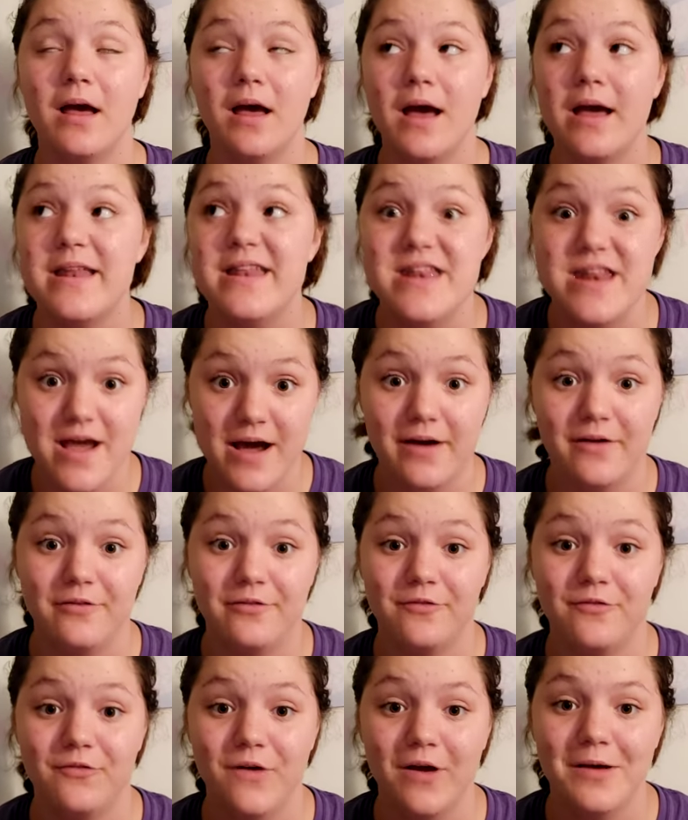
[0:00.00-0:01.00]

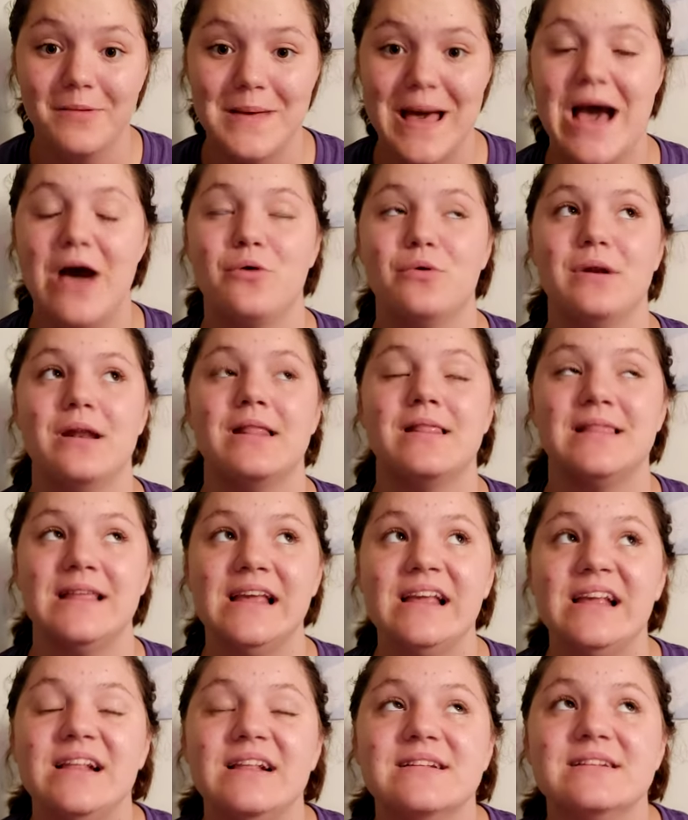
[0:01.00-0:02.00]
enough about
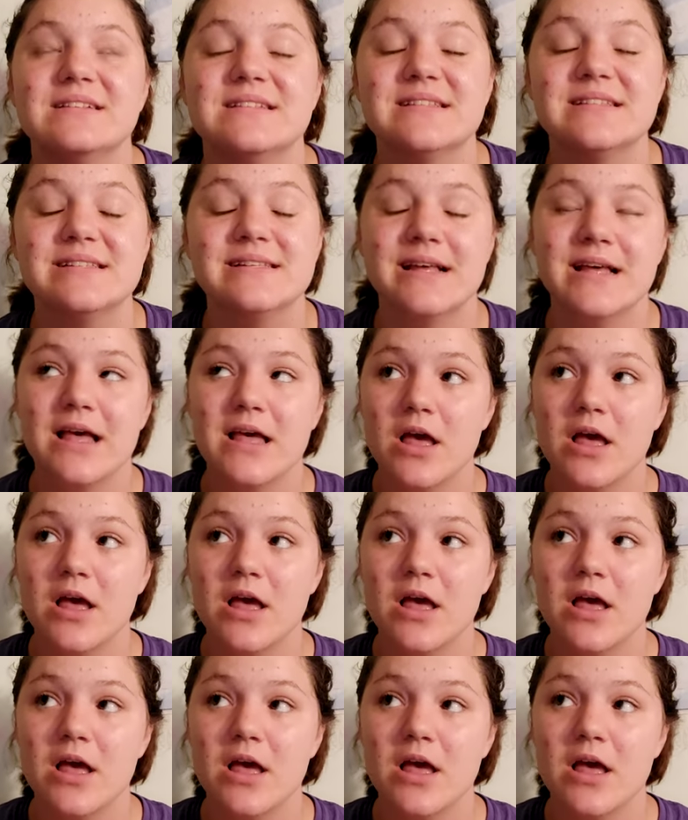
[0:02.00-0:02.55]
these